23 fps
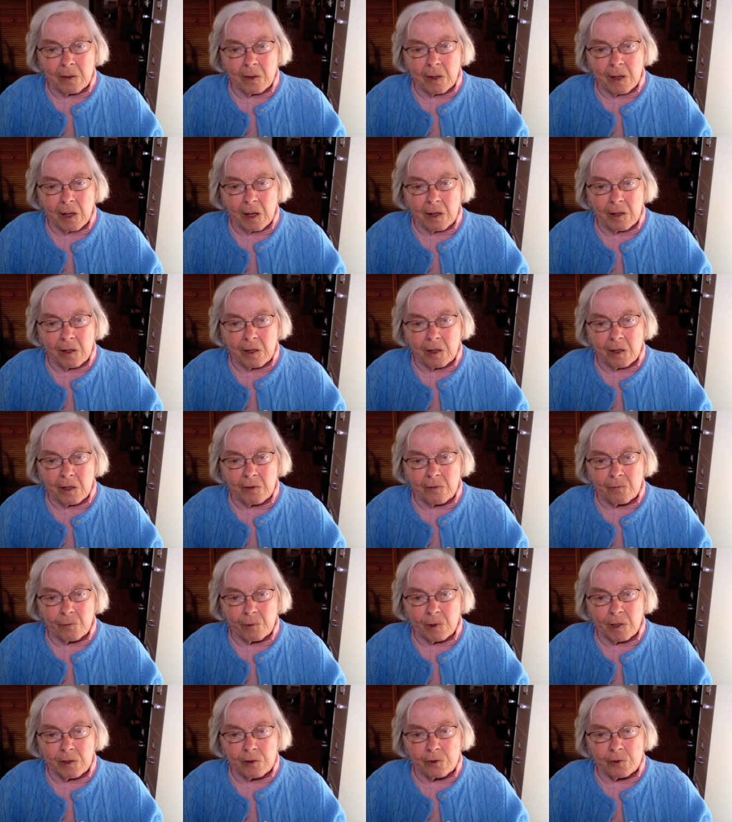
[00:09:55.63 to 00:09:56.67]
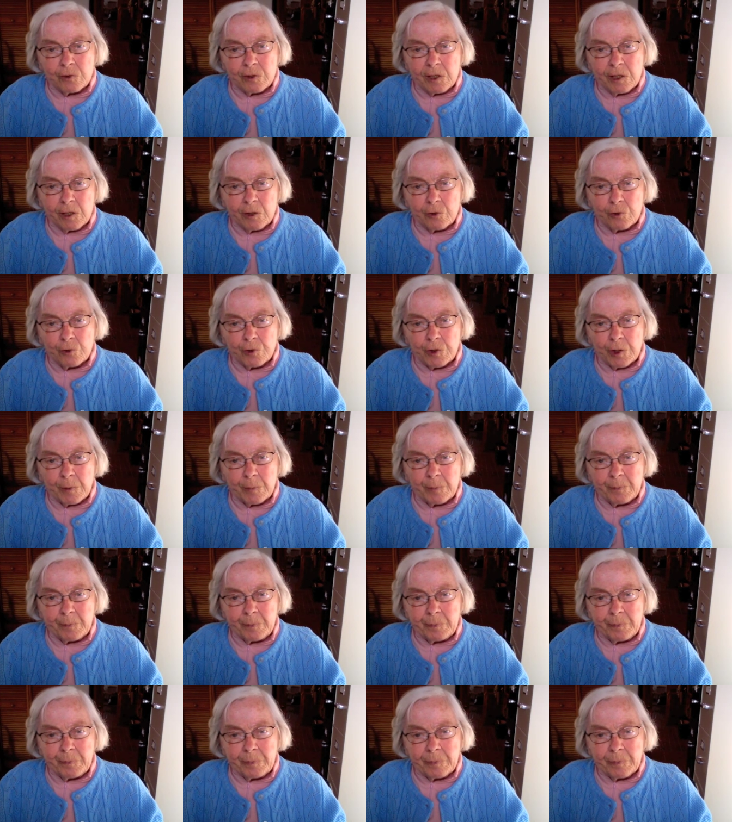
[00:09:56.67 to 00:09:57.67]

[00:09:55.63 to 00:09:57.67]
The idea of religious leadership